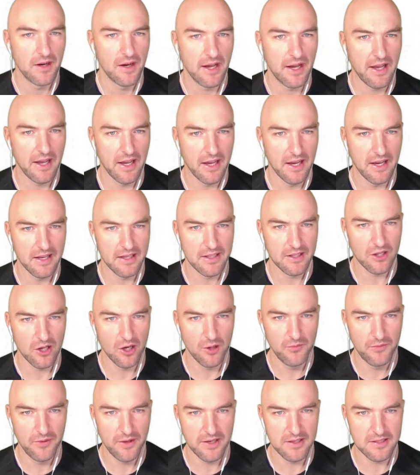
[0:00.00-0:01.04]
And
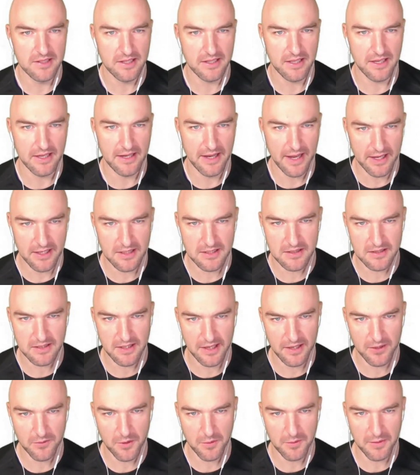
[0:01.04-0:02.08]
obviously the next
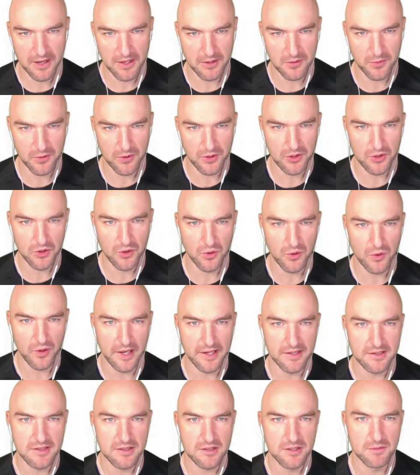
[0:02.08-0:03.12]
thing we might want to do
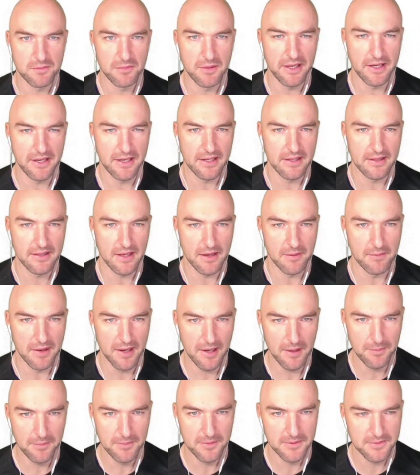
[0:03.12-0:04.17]
is splitting them
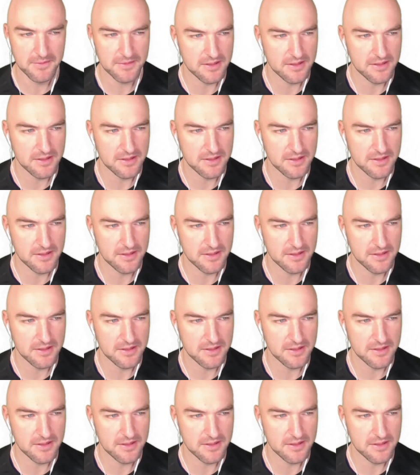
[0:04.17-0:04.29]
up